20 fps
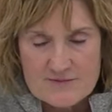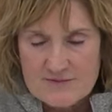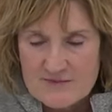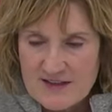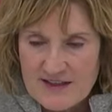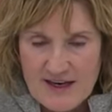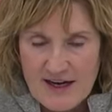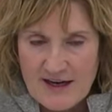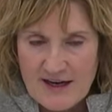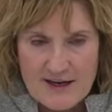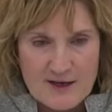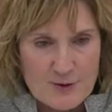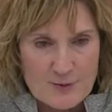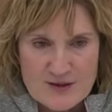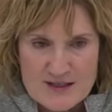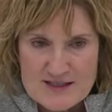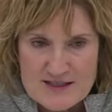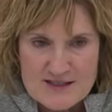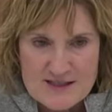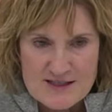NIL
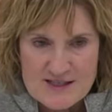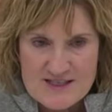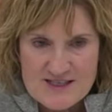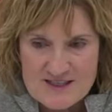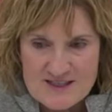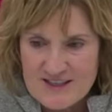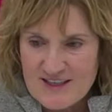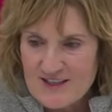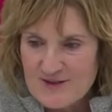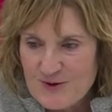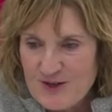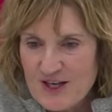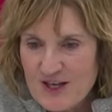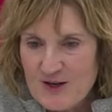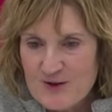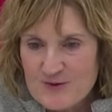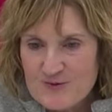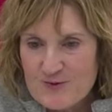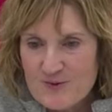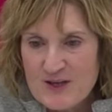business, and we
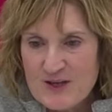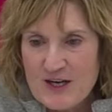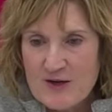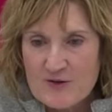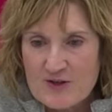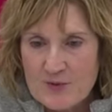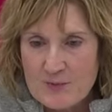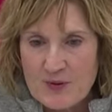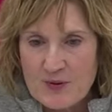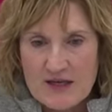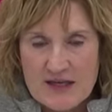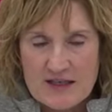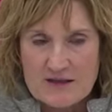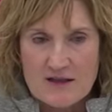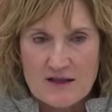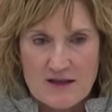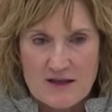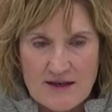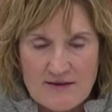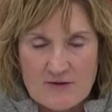don't we don't compete at
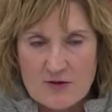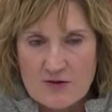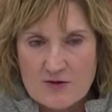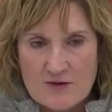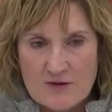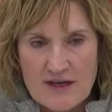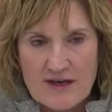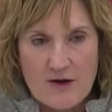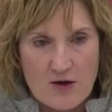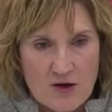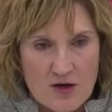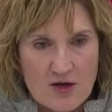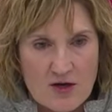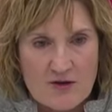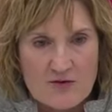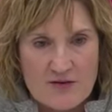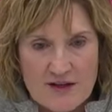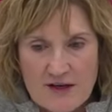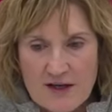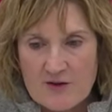the level at
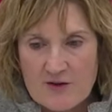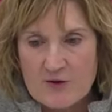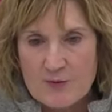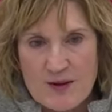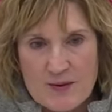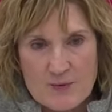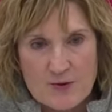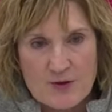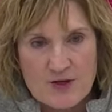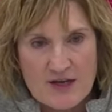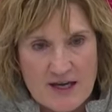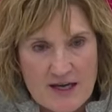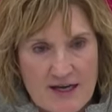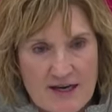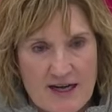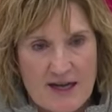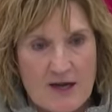all that other people can.